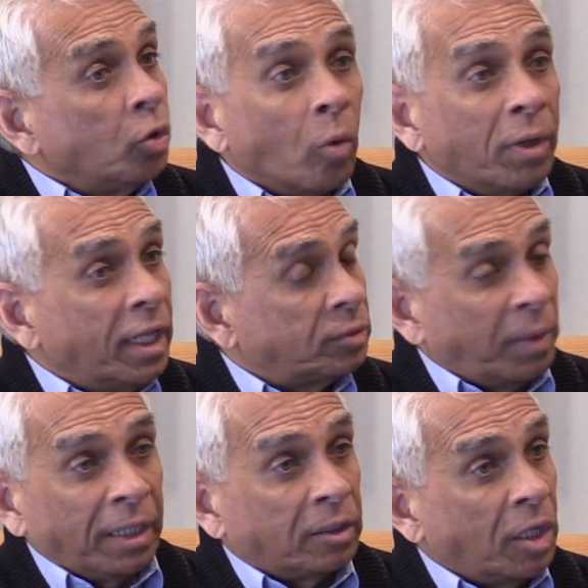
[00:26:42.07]
Nobody has
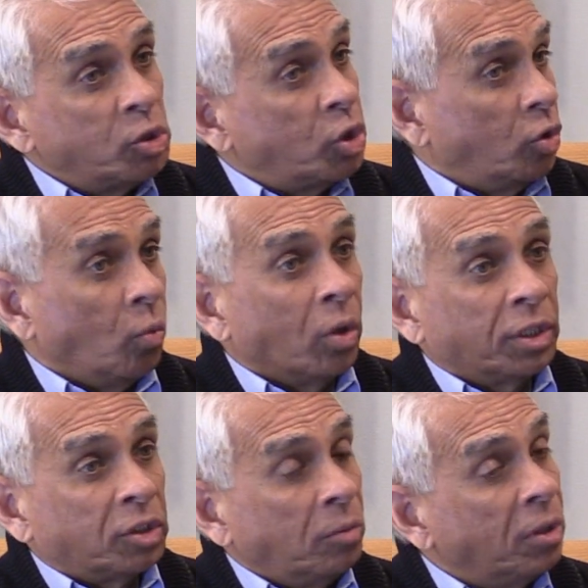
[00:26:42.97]
paid attention to what
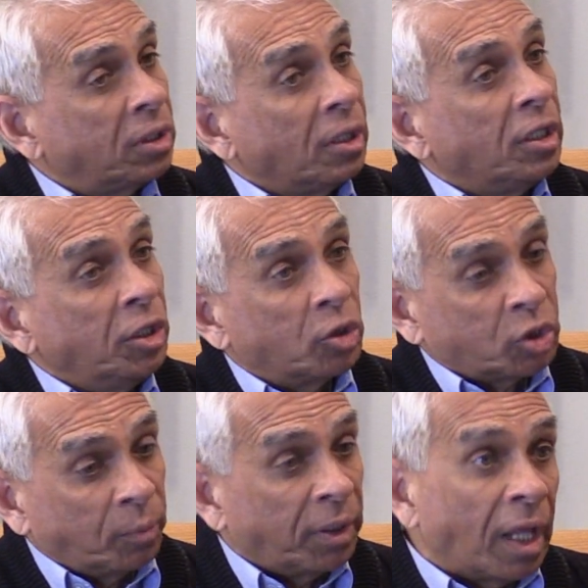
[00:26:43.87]
the Tibetan
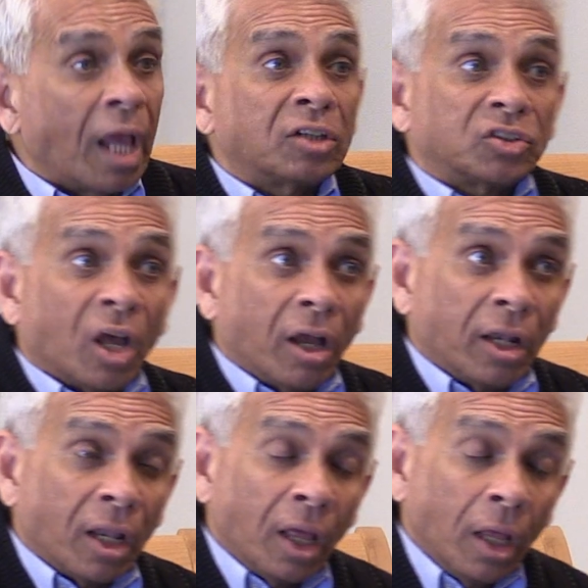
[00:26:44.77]
leadership in
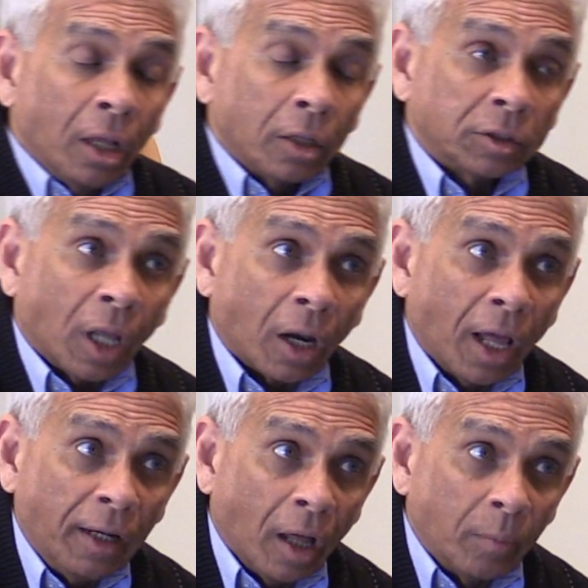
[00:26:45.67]
exile,
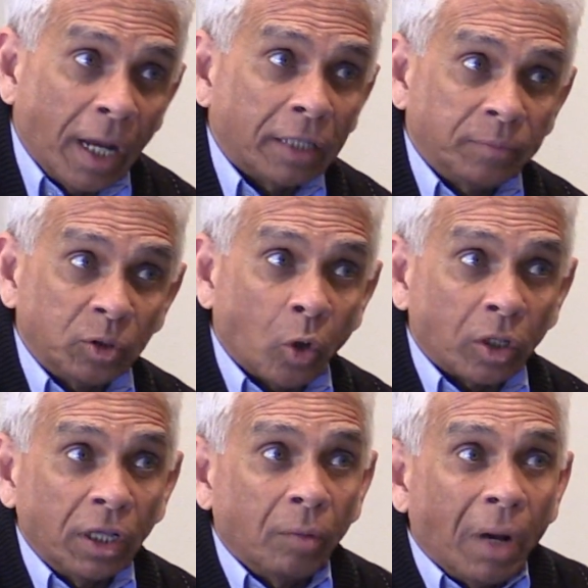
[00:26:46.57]
Dalai Lama, has been
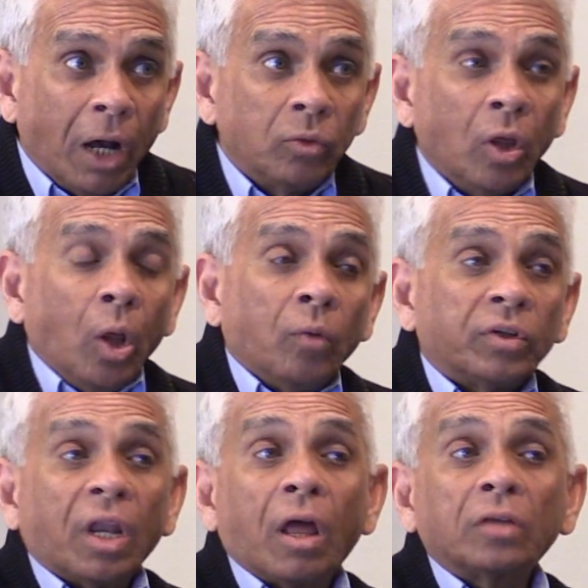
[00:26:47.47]
talking about
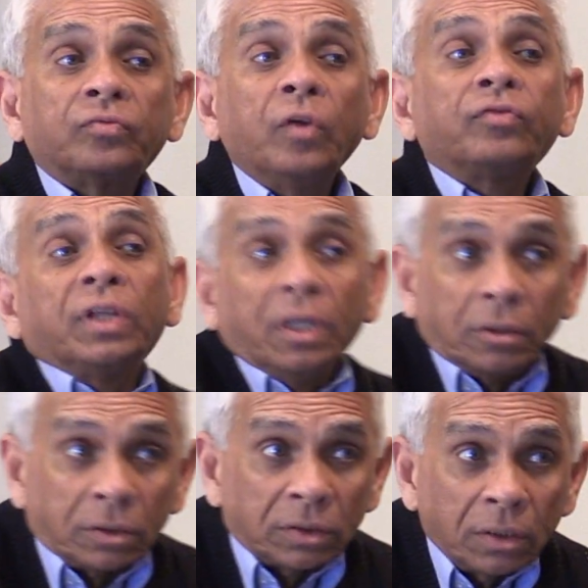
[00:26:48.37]
for the last 50
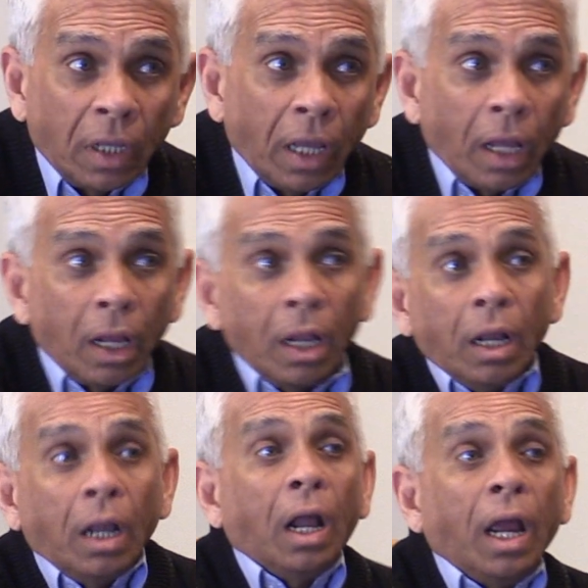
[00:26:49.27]
years. Now,
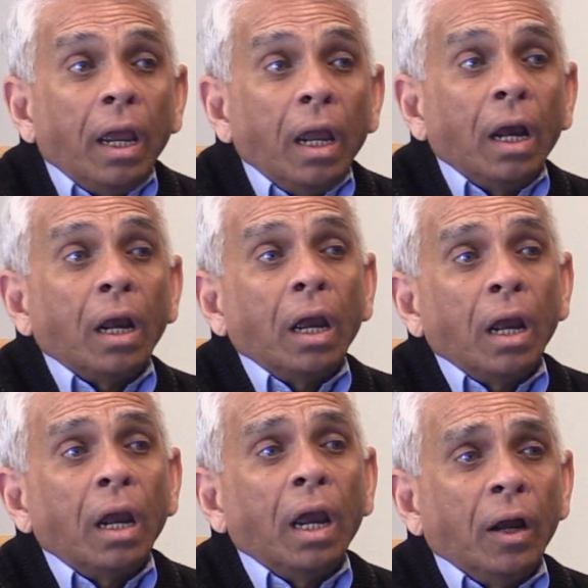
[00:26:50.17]
there's a whole, as you
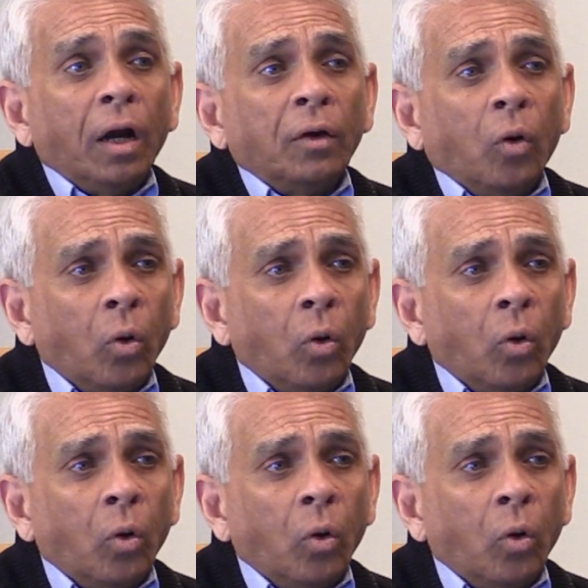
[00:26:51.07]
say, a whole series